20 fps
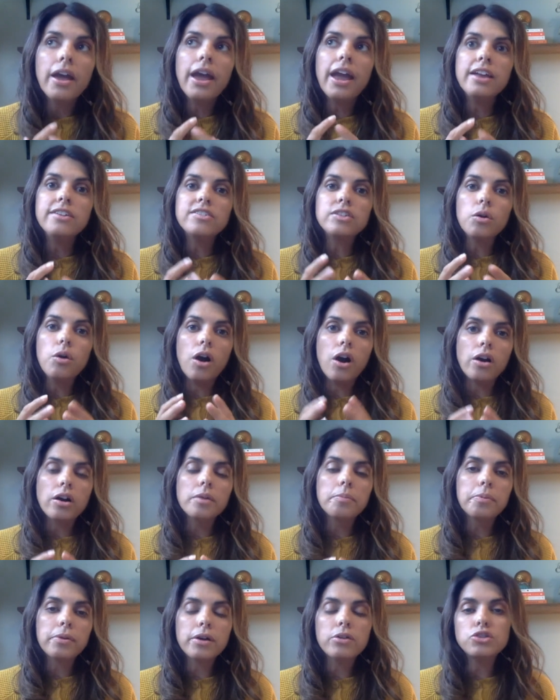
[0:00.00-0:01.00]
And so
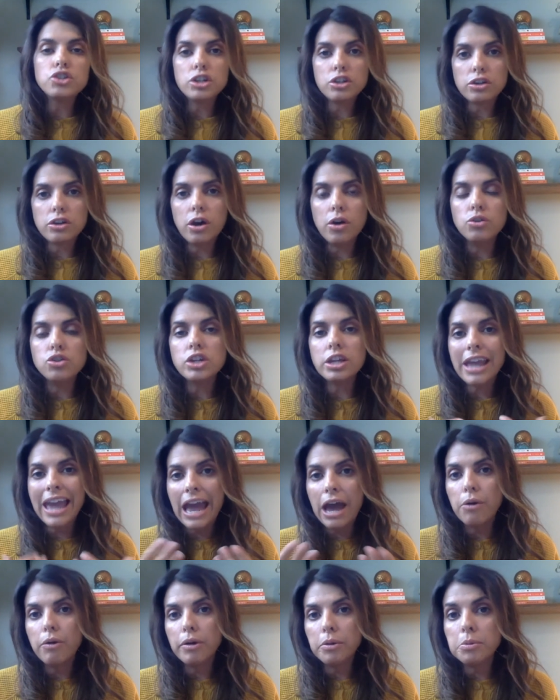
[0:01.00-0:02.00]
our approach in coaching,
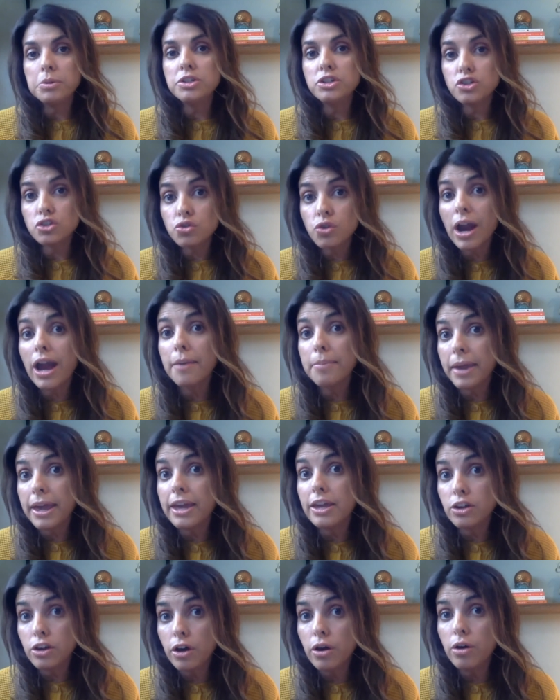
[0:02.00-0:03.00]
how I would describe
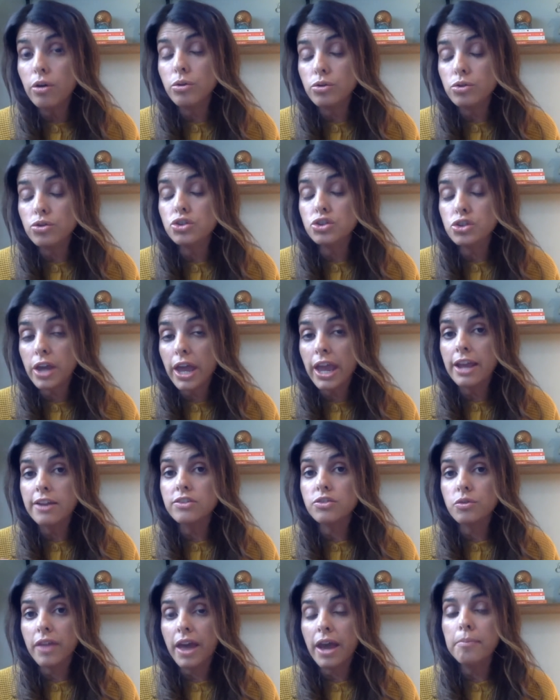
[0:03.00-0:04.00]
a coach to
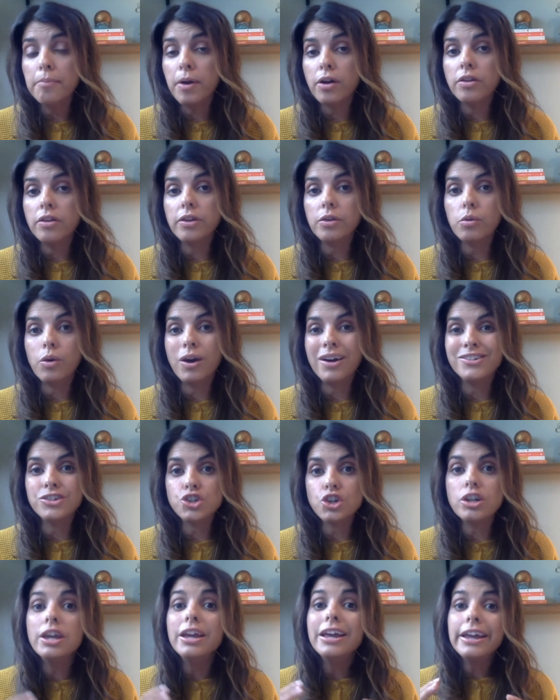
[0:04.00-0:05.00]
answer that part of the
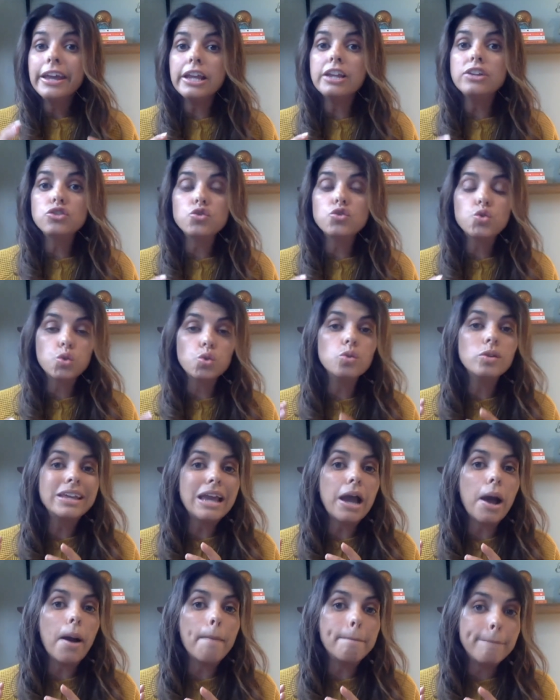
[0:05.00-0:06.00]
question is
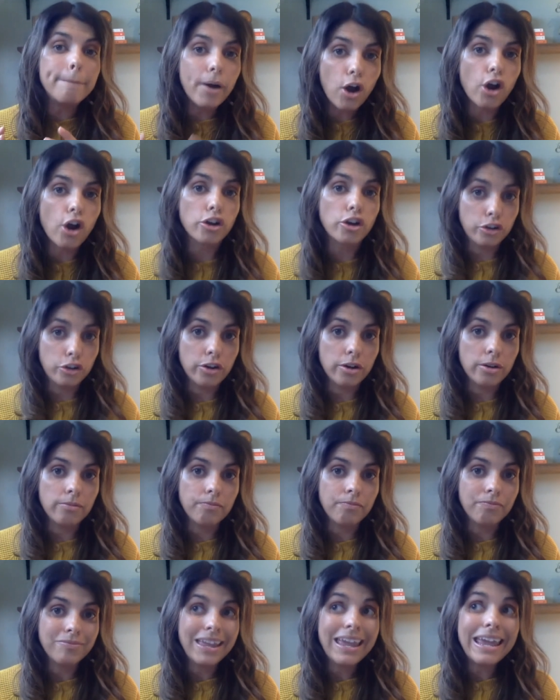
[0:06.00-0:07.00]
truly a partner
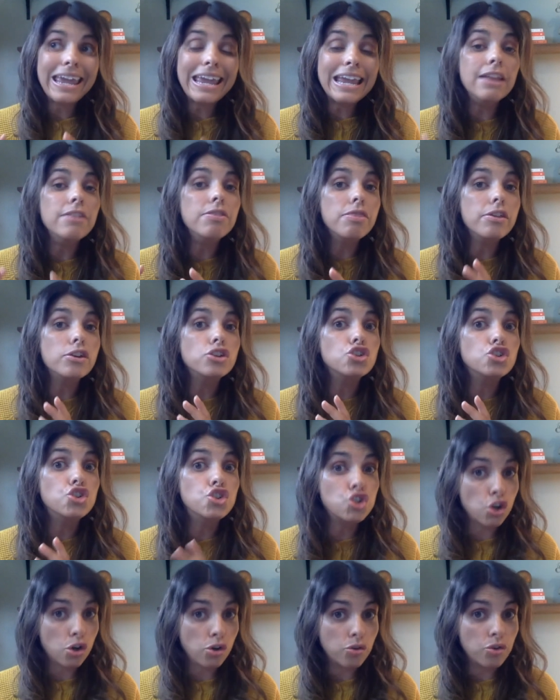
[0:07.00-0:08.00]
in the
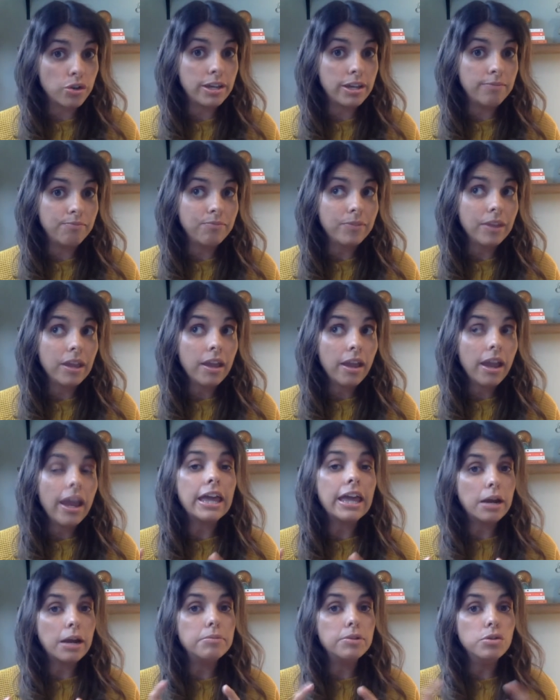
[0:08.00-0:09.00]
journey.
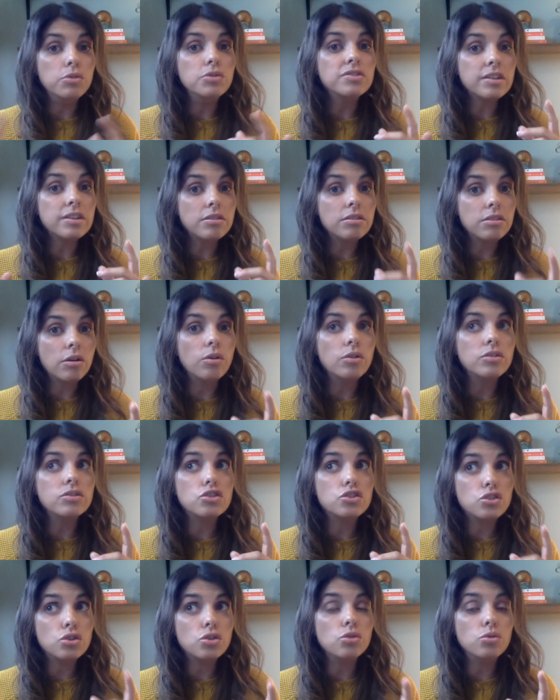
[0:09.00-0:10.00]
And I'm mm. using those
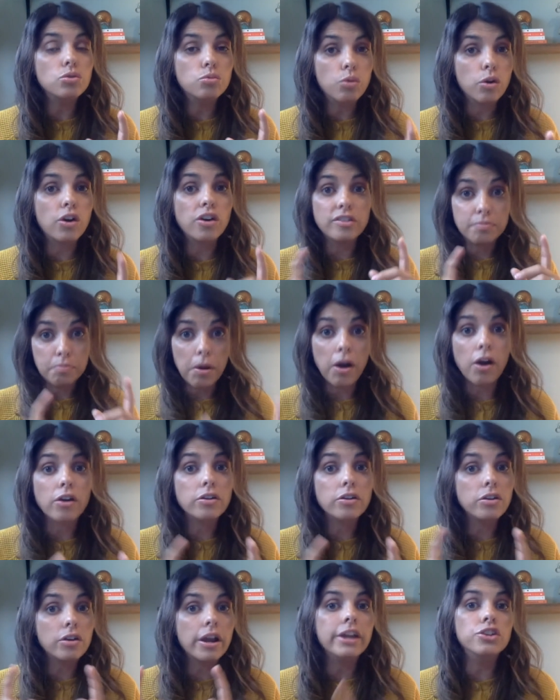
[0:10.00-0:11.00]
two words,
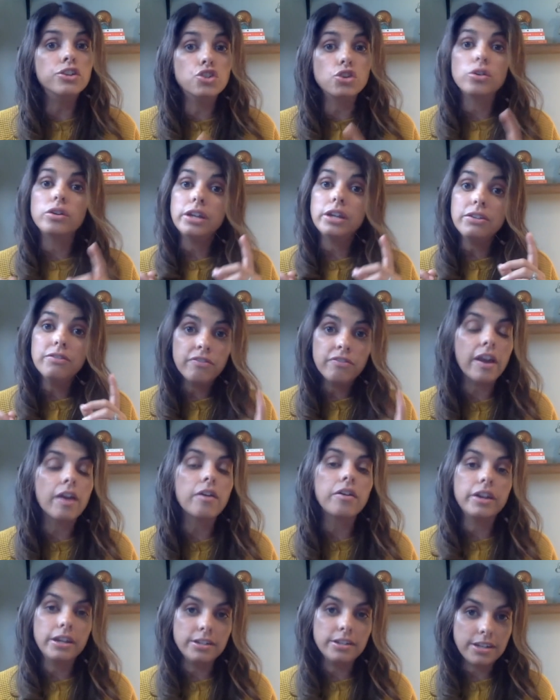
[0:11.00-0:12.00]
partner and journey,
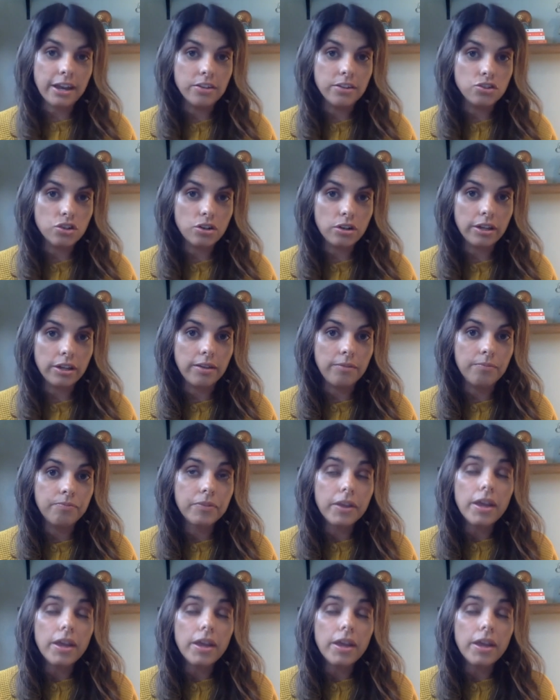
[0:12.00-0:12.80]
very intentionally.